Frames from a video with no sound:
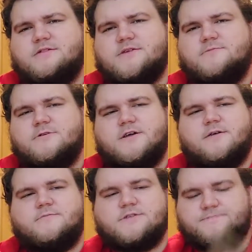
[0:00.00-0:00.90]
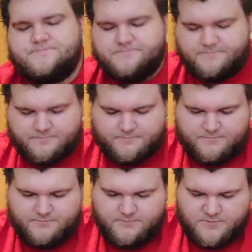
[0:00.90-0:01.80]
Simpler times.
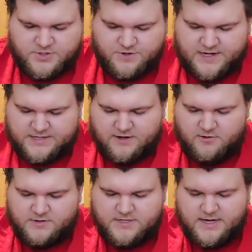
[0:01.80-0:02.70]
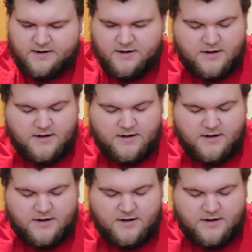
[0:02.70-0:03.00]
So that's the whole set.